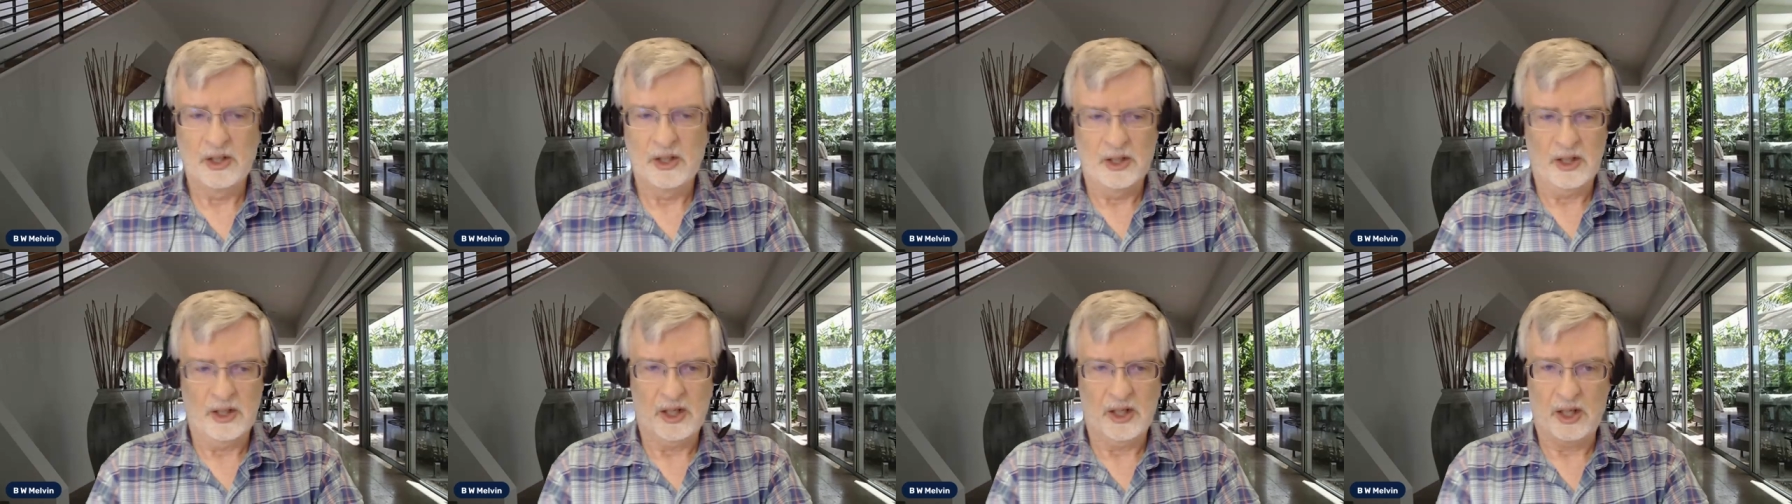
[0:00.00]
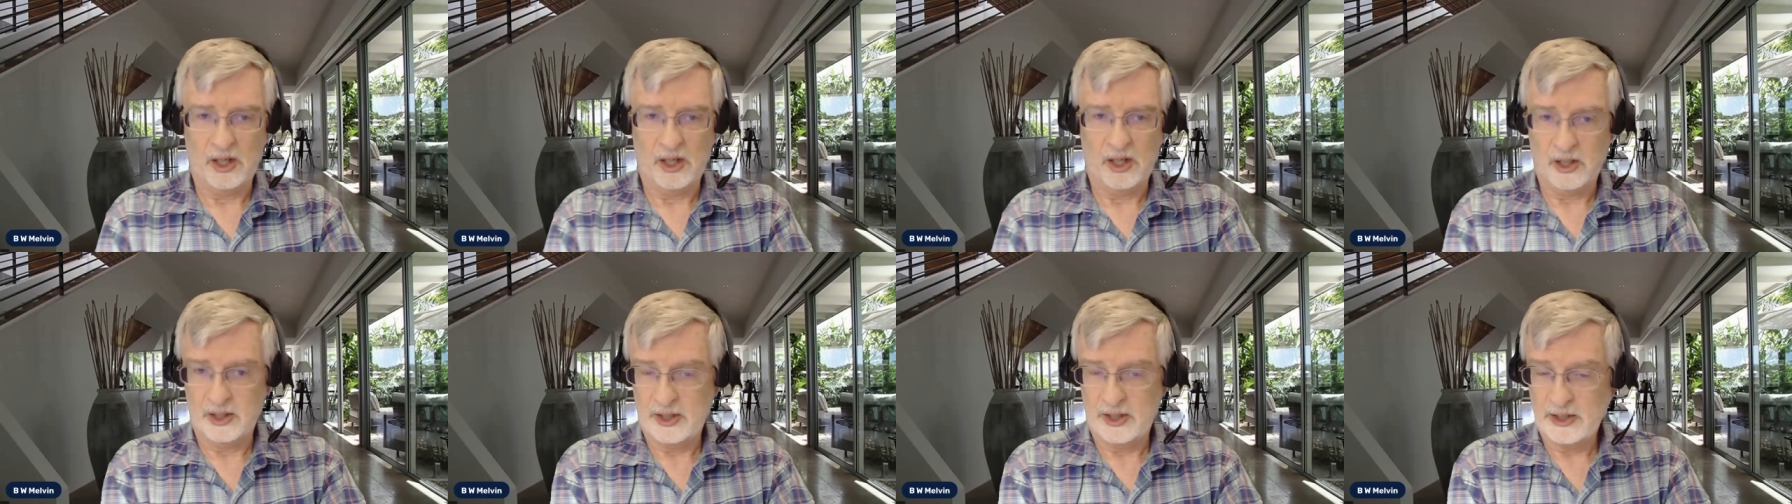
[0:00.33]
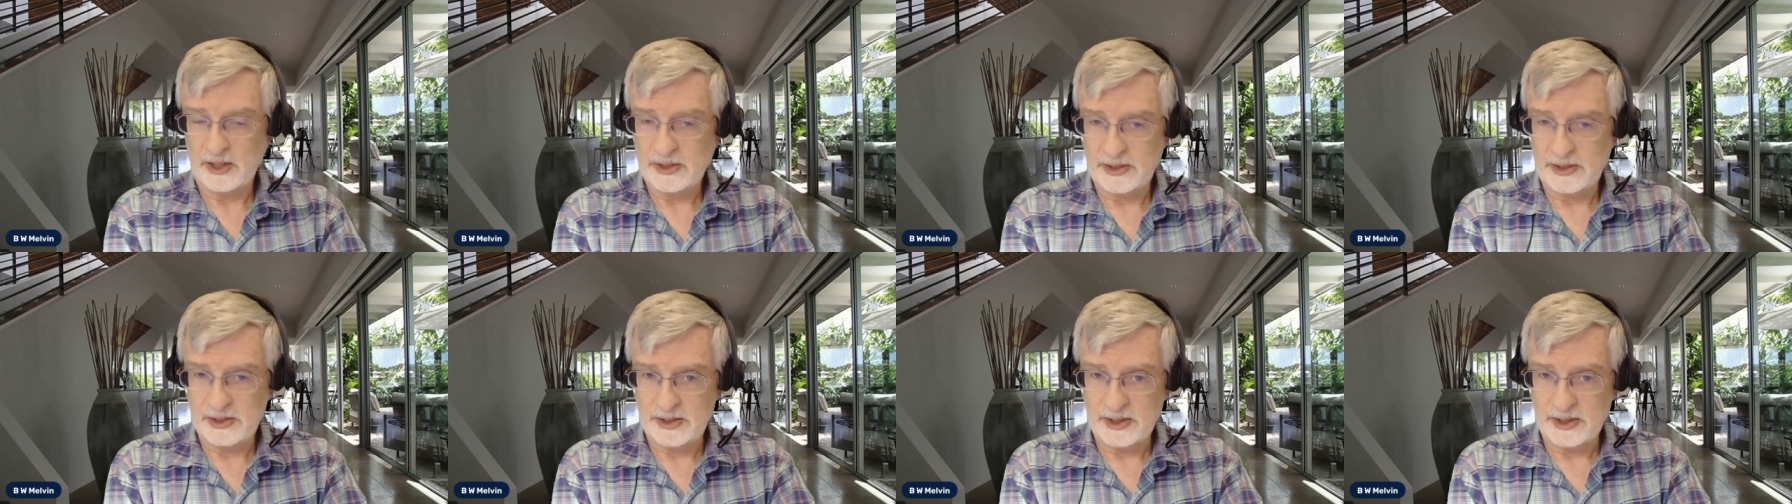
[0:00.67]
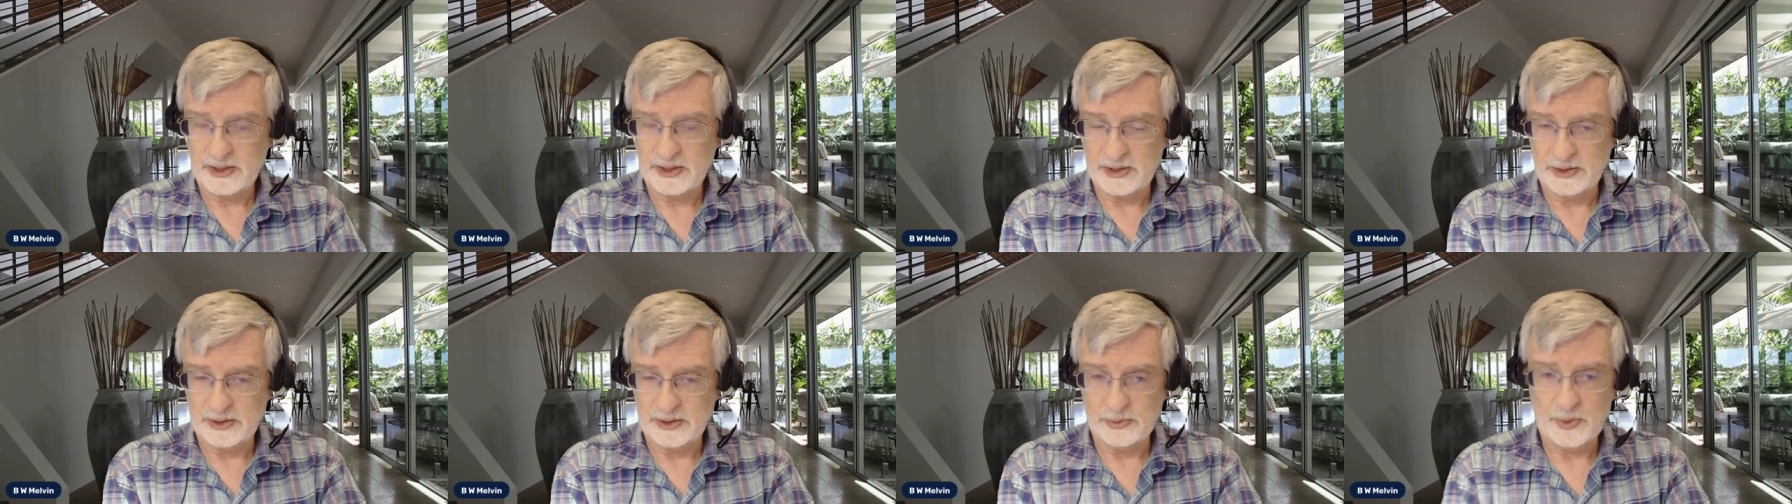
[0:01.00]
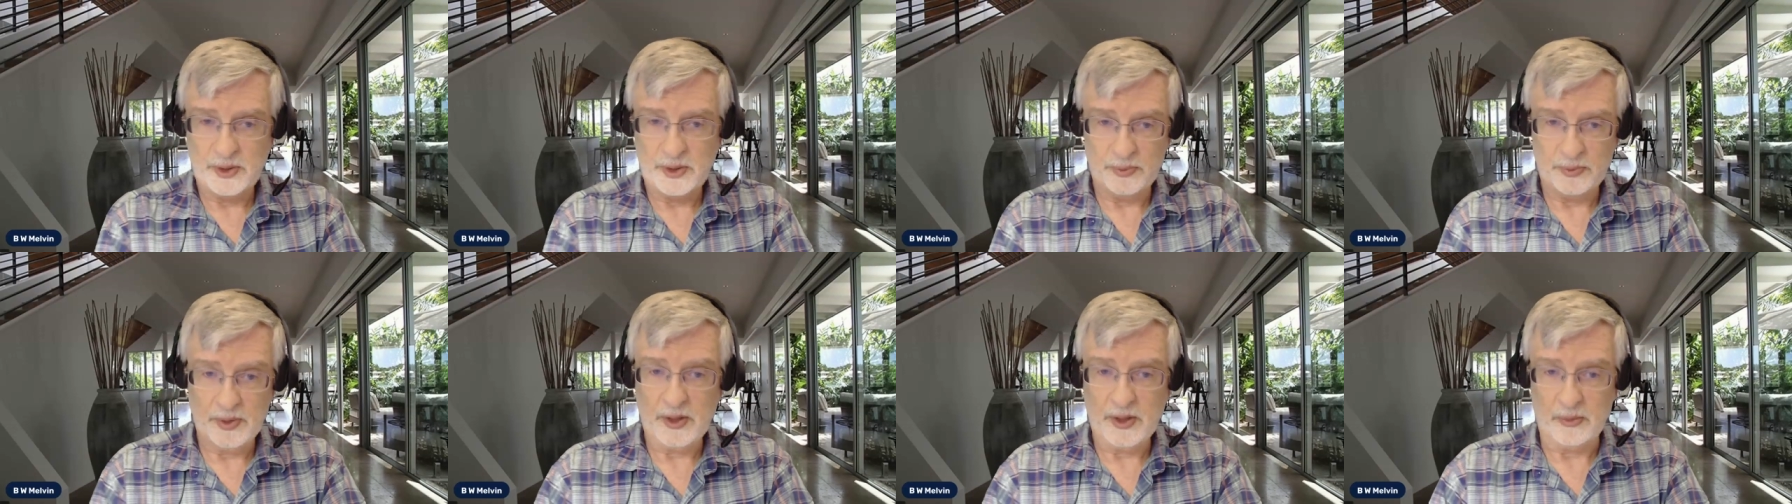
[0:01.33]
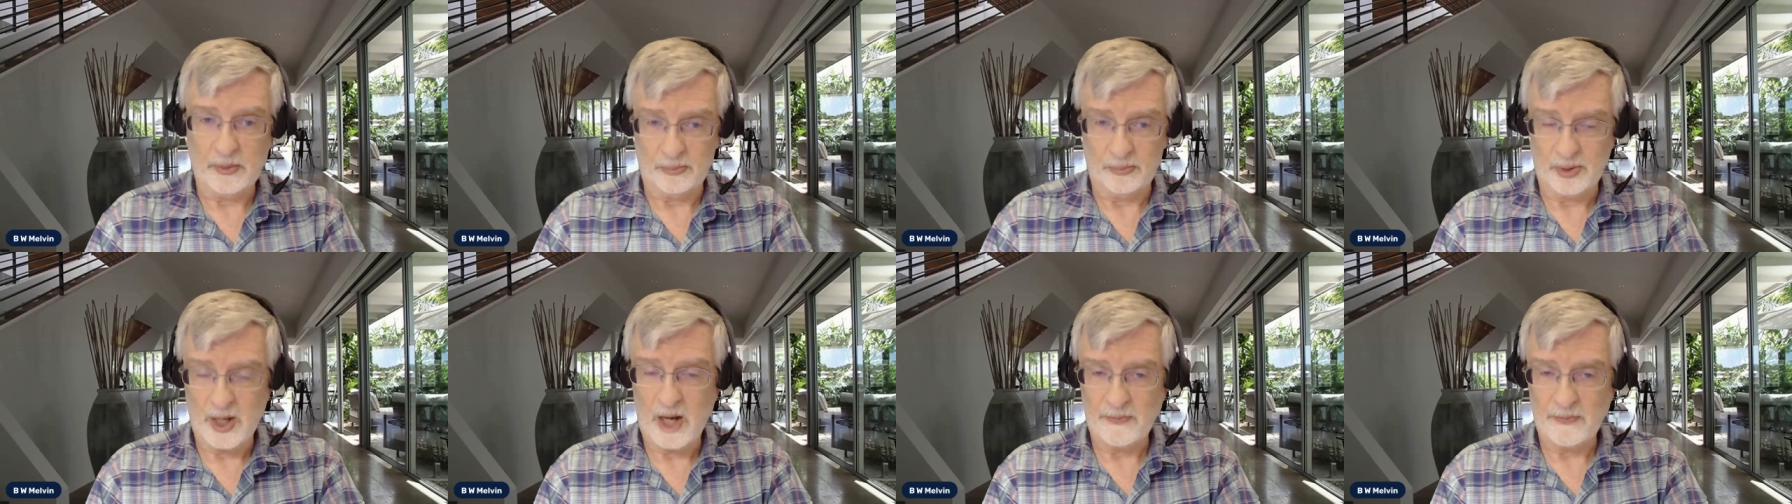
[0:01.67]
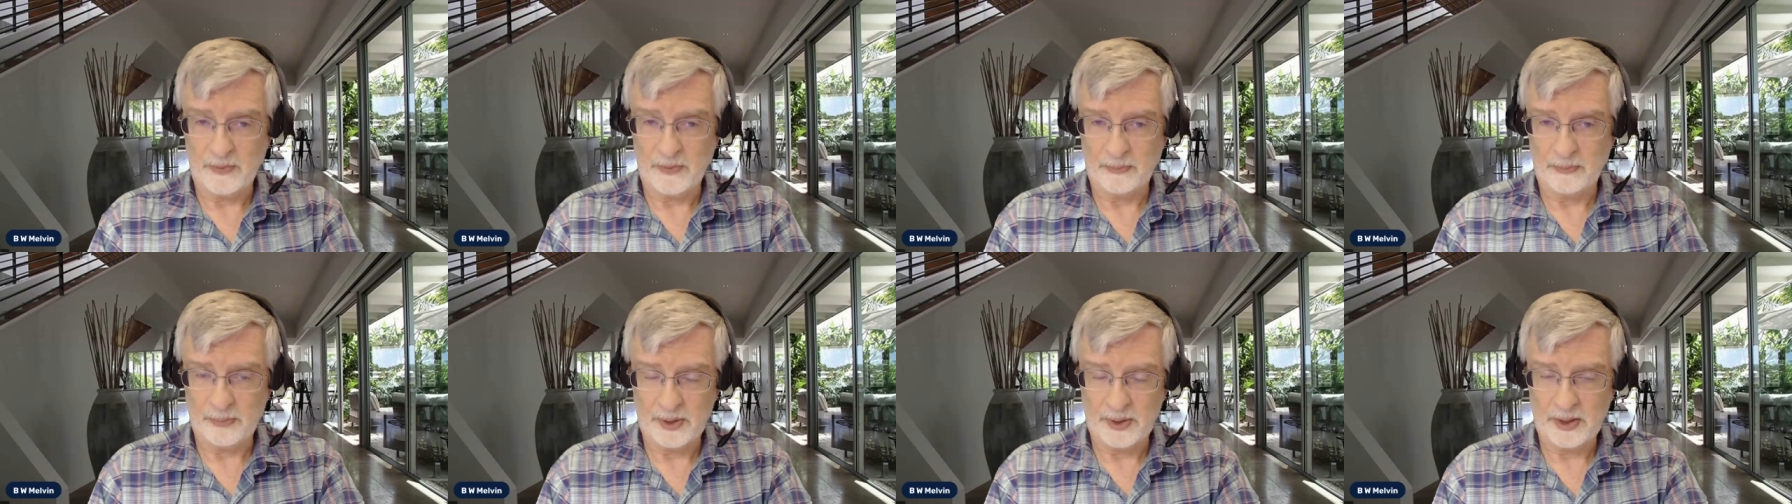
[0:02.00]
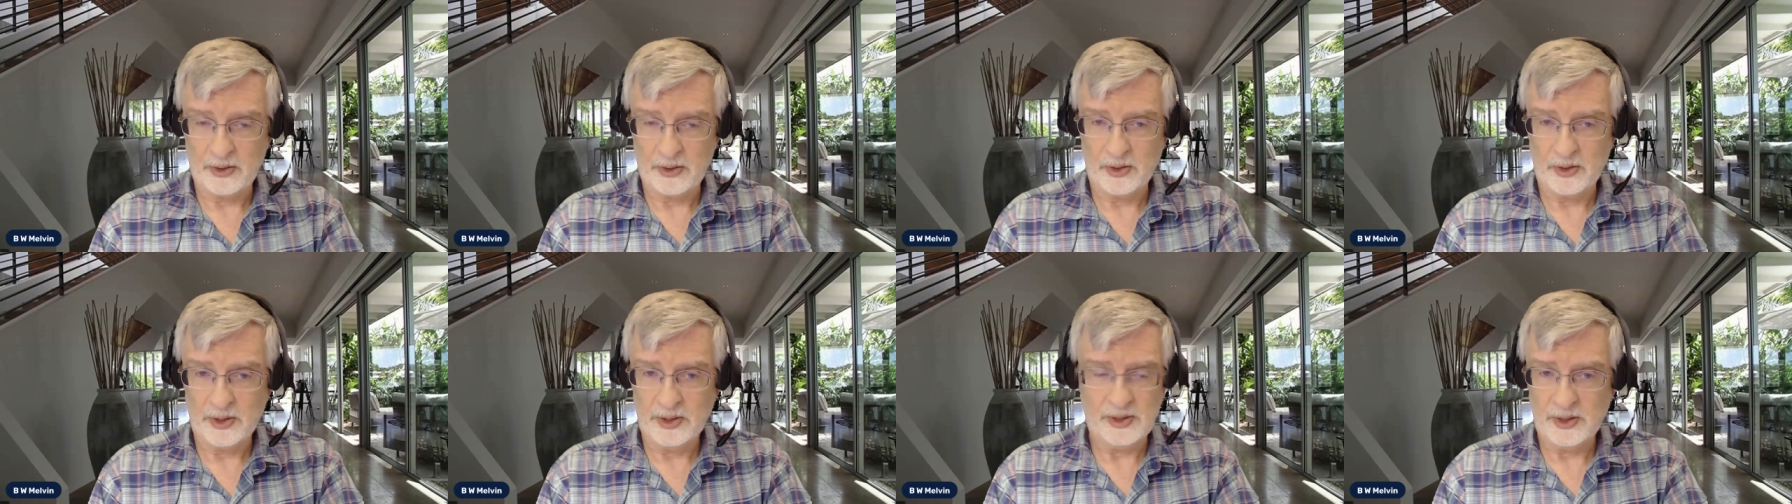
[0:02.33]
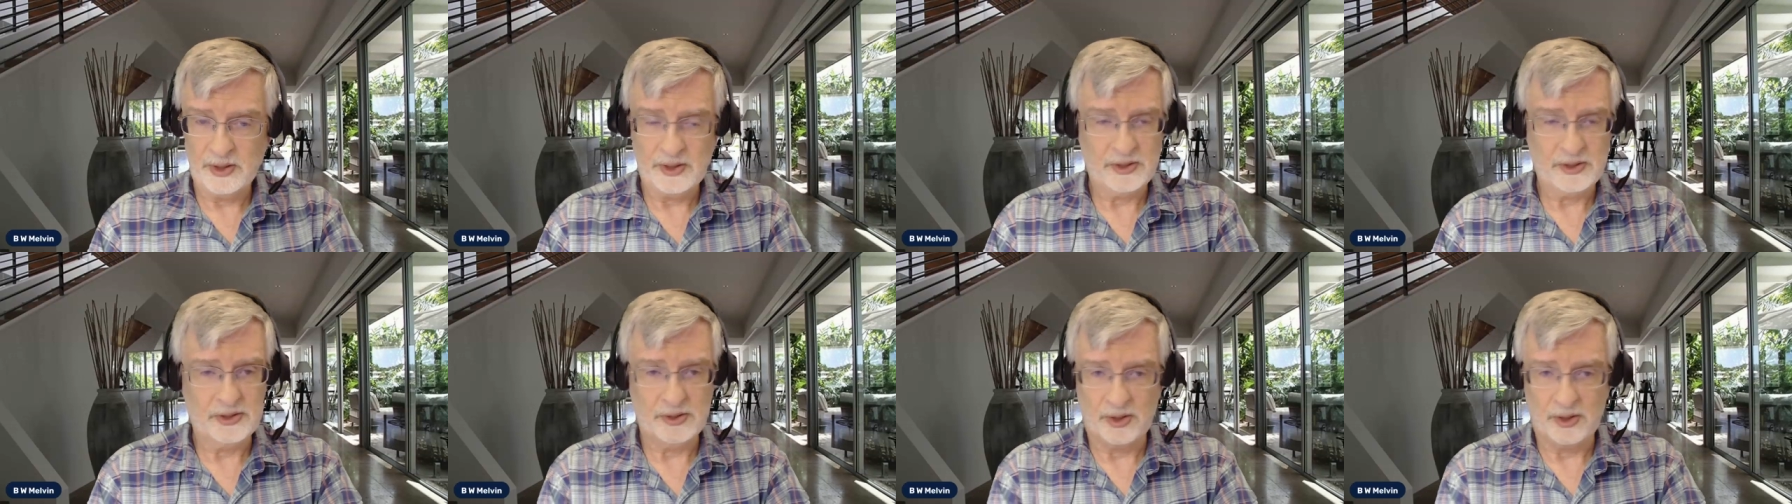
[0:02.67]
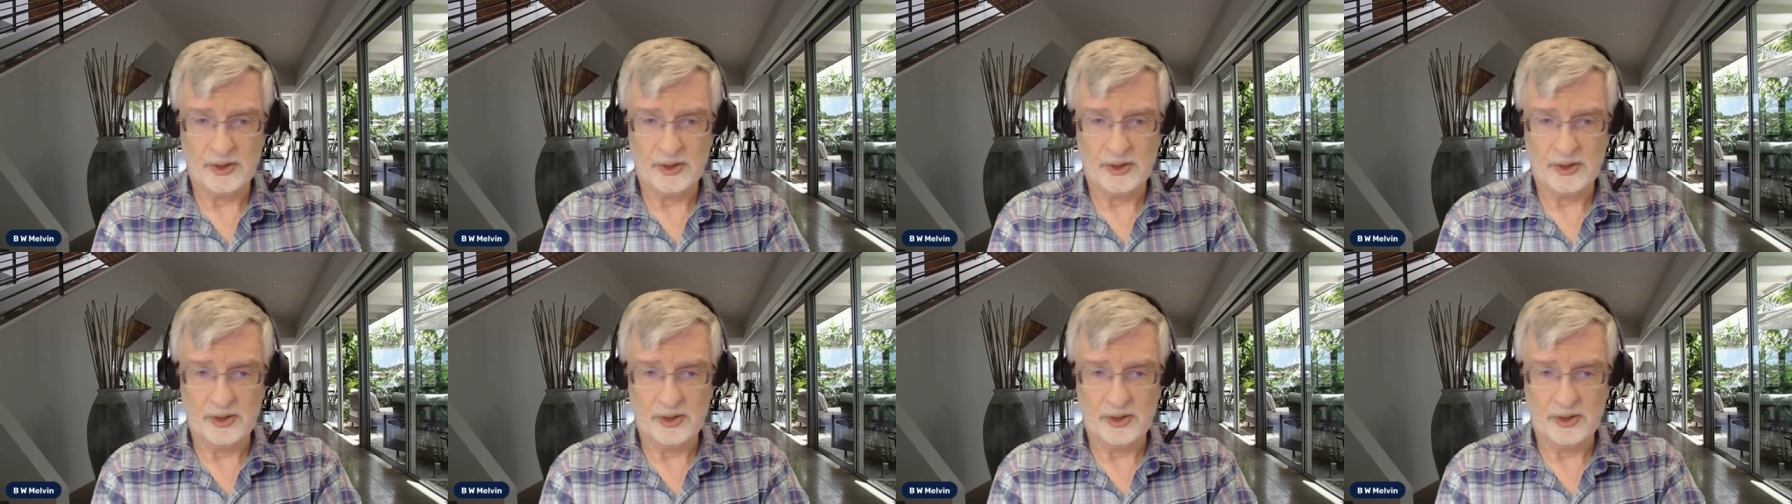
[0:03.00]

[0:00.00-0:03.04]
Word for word: Uh, let's let's we, we can profit big on this.